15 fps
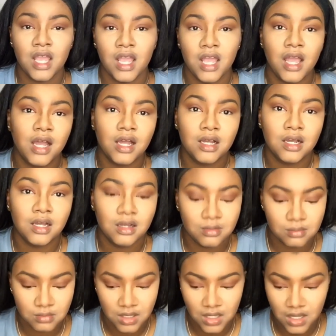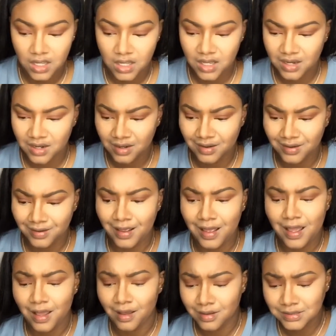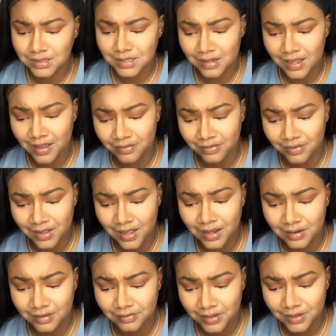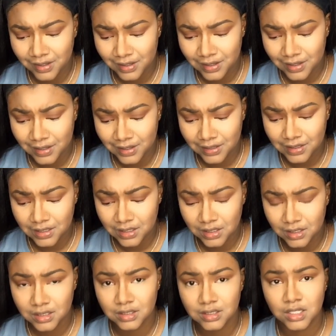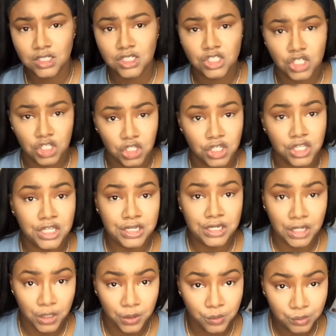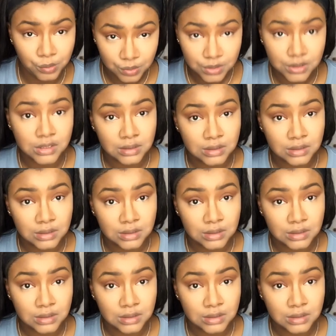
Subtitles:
And I also have kind of a chunky nose,